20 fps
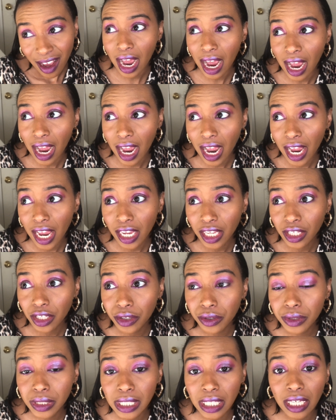I
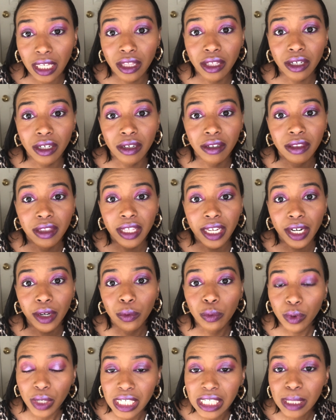use either their
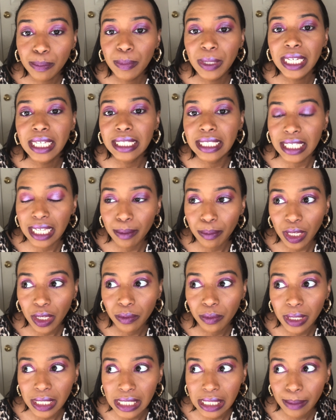wispy demi
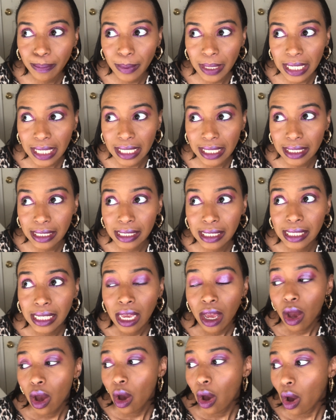wispies,
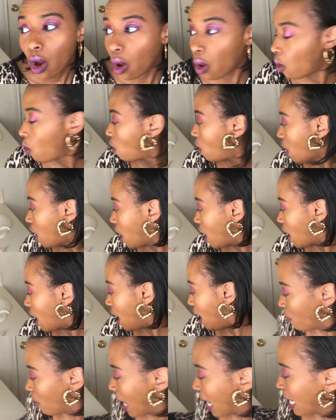
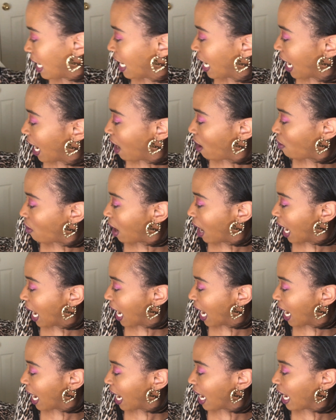or right now
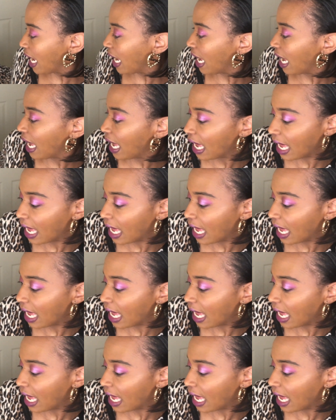I